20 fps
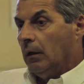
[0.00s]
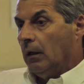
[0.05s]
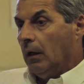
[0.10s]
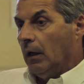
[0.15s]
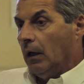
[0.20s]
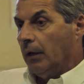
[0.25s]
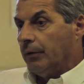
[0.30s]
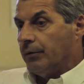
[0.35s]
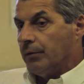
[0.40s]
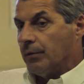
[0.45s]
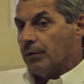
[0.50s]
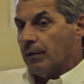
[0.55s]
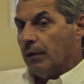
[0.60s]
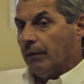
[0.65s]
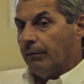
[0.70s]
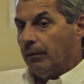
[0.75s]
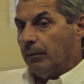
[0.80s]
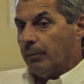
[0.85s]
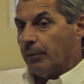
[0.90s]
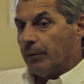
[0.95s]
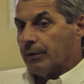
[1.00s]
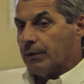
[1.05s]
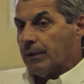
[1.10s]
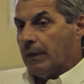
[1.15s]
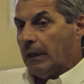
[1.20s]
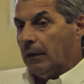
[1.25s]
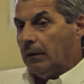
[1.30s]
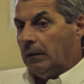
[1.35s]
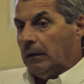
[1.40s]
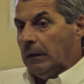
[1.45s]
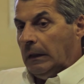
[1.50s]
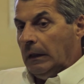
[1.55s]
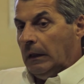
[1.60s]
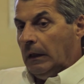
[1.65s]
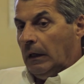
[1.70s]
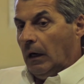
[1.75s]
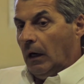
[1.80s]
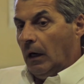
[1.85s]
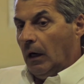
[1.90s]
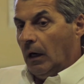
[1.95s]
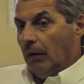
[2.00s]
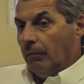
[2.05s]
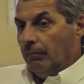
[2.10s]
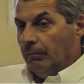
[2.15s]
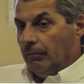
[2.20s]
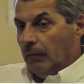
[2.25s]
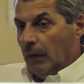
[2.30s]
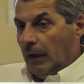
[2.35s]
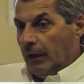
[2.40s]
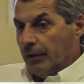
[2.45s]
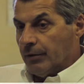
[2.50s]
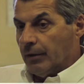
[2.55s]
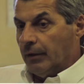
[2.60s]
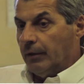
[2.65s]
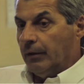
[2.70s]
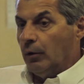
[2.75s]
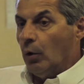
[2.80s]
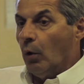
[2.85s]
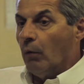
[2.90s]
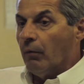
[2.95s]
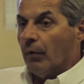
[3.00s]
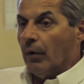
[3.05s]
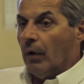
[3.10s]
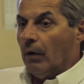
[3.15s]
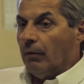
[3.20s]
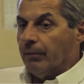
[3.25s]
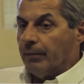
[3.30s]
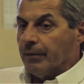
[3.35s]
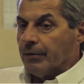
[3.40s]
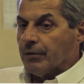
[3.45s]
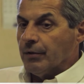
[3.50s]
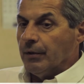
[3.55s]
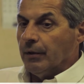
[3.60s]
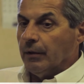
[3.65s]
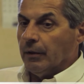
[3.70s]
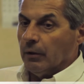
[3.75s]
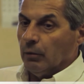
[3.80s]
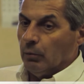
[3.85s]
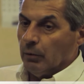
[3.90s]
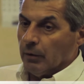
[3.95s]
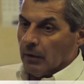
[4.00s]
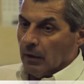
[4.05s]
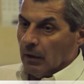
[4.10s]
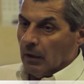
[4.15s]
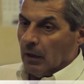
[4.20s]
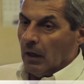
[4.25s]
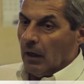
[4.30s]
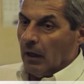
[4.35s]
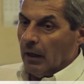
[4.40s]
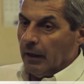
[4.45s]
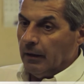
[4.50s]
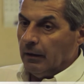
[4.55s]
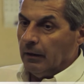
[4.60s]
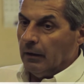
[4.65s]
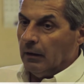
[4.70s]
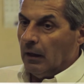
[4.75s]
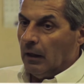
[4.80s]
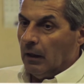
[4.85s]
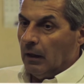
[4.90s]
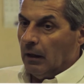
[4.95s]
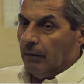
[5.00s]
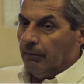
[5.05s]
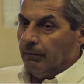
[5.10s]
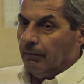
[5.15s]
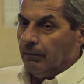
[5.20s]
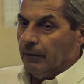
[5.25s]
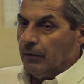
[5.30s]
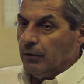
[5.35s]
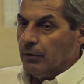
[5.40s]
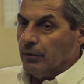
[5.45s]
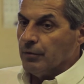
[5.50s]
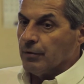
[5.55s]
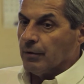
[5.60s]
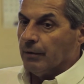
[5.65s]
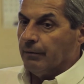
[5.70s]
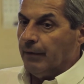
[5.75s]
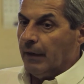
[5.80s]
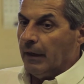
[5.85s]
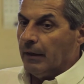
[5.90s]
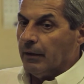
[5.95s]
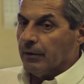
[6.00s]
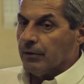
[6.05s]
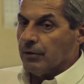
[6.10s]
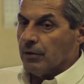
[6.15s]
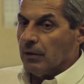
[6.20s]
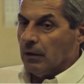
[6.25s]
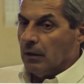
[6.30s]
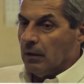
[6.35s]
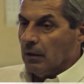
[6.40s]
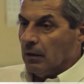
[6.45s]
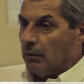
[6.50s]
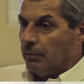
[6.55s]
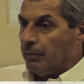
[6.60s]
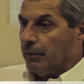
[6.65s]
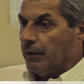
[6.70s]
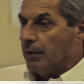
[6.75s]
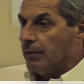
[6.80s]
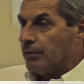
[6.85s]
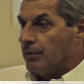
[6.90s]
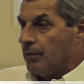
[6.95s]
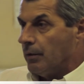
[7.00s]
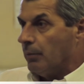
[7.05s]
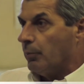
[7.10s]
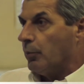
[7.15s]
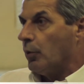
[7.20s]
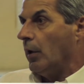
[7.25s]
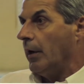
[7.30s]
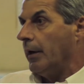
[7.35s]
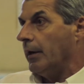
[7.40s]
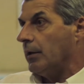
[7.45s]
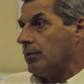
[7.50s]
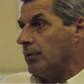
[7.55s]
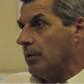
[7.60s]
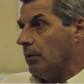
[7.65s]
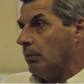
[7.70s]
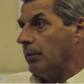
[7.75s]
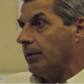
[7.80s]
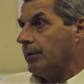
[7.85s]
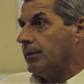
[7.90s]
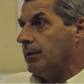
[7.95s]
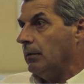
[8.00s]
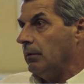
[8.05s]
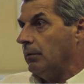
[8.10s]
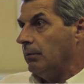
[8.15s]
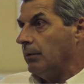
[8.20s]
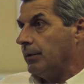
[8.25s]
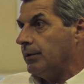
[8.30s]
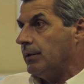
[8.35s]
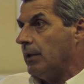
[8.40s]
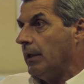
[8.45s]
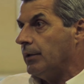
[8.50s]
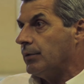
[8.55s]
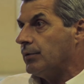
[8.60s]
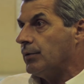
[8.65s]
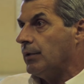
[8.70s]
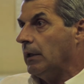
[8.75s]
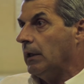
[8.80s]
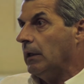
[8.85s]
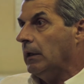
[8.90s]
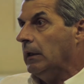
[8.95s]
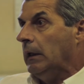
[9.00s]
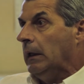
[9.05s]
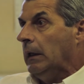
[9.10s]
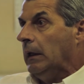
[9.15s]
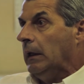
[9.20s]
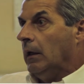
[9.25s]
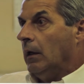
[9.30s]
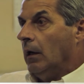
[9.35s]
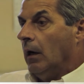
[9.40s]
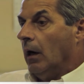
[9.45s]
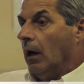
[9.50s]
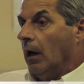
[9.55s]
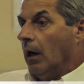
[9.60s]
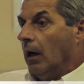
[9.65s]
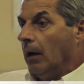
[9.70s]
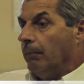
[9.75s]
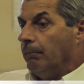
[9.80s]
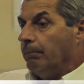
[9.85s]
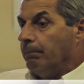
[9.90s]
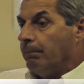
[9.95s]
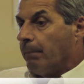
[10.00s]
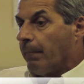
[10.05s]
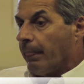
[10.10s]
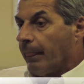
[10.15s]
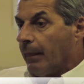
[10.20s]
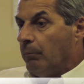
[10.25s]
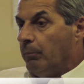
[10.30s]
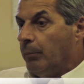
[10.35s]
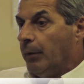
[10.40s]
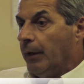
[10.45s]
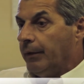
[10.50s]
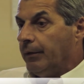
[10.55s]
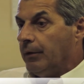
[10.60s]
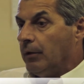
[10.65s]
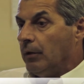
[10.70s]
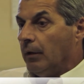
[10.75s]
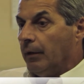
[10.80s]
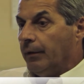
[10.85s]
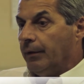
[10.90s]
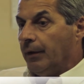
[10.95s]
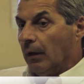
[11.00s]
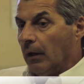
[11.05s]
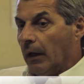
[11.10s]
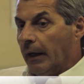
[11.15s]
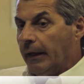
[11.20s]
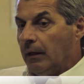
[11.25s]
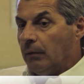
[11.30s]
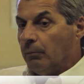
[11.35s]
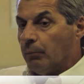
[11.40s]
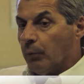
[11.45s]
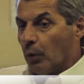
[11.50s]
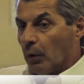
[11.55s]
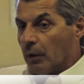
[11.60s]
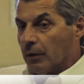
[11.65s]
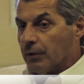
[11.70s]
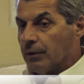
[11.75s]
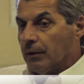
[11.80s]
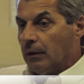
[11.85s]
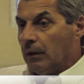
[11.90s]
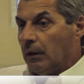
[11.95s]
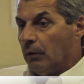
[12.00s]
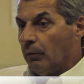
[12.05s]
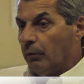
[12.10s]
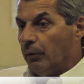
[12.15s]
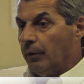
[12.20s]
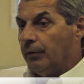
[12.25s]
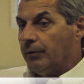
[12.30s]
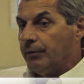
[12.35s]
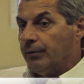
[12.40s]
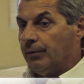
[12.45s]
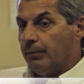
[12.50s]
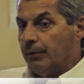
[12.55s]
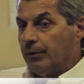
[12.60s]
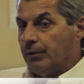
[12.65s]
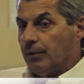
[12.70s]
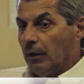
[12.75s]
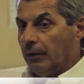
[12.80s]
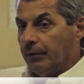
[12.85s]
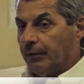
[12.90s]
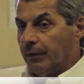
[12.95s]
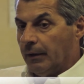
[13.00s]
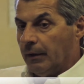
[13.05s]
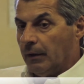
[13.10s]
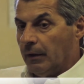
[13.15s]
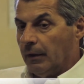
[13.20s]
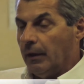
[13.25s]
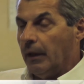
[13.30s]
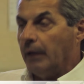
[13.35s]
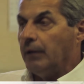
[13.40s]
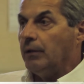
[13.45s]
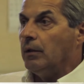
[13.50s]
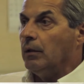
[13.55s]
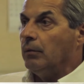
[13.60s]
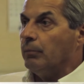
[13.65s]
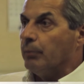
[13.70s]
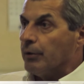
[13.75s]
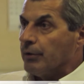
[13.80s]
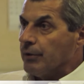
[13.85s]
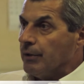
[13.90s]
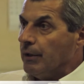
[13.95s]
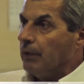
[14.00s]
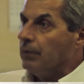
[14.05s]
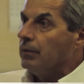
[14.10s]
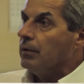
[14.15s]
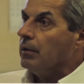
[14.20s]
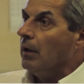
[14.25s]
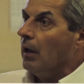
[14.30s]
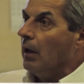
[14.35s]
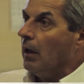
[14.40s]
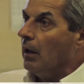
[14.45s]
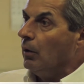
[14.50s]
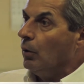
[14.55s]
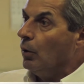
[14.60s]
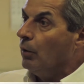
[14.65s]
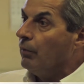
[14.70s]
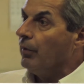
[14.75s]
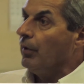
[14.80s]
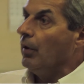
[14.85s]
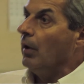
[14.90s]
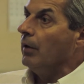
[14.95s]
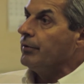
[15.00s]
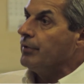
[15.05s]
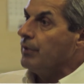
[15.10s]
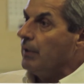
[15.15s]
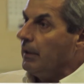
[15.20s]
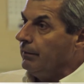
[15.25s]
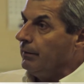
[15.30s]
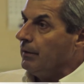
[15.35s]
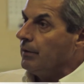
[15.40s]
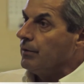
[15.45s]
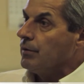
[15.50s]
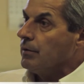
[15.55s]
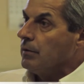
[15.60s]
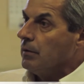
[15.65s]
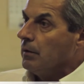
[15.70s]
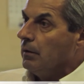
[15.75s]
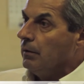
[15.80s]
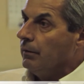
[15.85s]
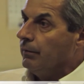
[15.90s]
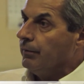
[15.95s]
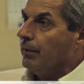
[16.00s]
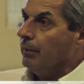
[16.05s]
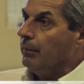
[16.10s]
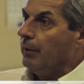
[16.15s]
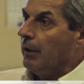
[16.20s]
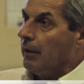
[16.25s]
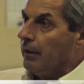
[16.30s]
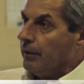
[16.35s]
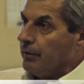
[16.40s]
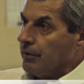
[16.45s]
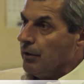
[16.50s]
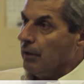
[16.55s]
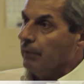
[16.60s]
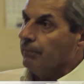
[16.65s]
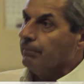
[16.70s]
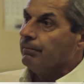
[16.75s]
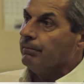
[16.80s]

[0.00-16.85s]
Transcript: 70%. As an overall facility, we're a high user of energy here because of the products that we're testing. But the lighting portion, it resulted in a 19% overall savings from the energy.